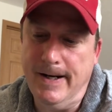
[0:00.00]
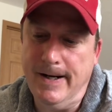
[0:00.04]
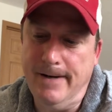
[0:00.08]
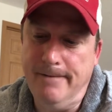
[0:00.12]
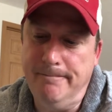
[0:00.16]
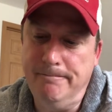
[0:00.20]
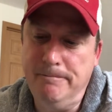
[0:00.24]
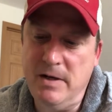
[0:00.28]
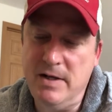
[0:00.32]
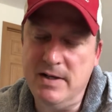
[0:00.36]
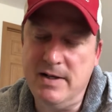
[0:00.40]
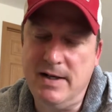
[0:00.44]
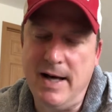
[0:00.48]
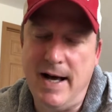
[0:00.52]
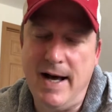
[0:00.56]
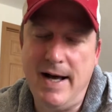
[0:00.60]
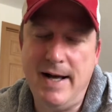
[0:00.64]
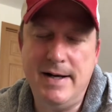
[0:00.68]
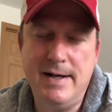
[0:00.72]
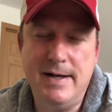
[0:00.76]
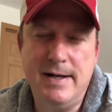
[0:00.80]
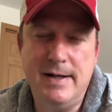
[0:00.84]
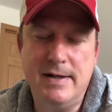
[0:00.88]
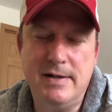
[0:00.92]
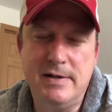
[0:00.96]
He's
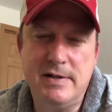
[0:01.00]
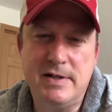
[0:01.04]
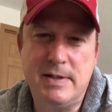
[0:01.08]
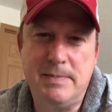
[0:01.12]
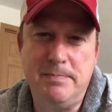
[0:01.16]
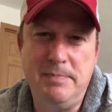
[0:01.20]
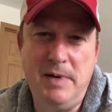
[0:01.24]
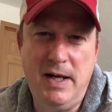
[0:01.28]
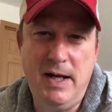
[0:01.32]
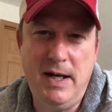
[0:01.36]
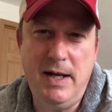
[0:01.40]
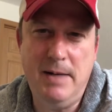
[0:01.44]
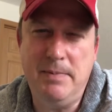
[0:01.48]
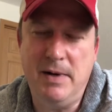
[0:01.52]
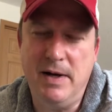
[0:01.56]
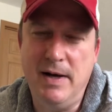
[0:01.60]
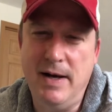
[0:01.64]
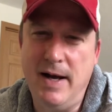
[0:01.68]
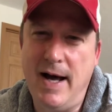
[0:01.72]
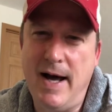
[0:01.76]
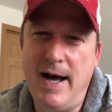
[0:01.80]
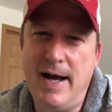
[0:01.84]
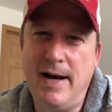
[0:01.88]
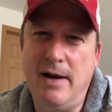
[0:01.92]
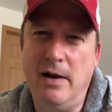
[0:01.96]
got speed, but
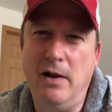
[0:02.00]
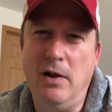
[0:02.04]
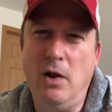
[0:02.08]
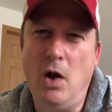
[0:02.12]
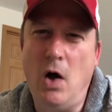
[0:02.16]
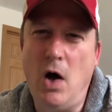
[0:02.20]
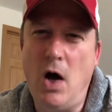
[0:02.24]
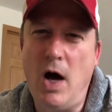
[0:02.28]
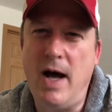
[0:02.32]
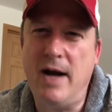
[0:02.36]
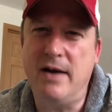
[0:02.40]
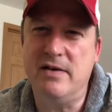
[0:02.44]
not a lot of